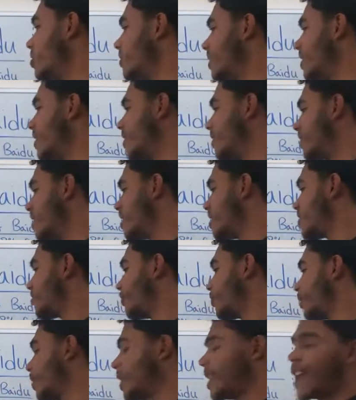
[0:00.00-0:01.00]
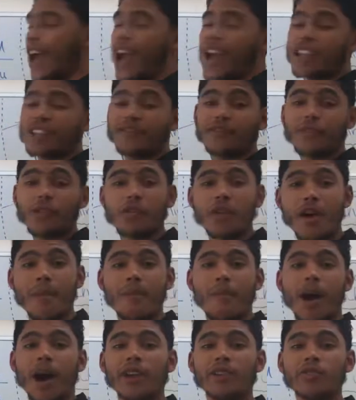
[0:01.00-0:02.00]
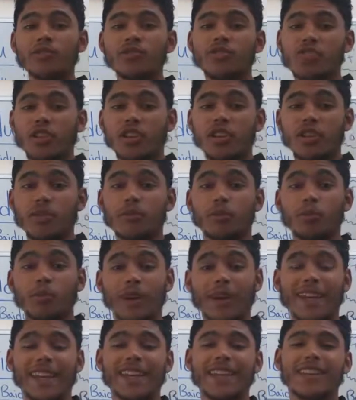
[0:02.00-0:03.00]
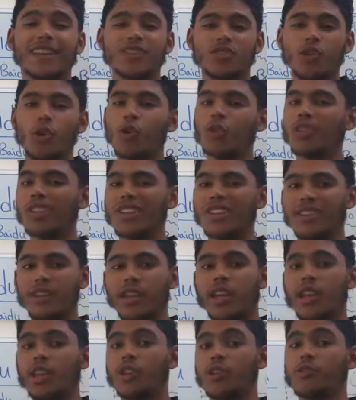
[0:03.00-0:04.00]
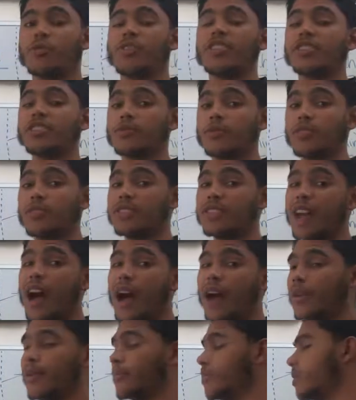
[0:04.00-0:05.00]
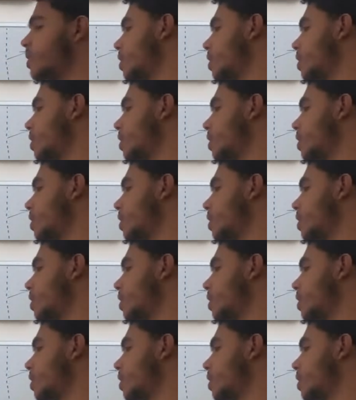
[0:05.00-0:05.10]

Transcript: this free cash flow that Baidu is going to bring in is only going to increase with time.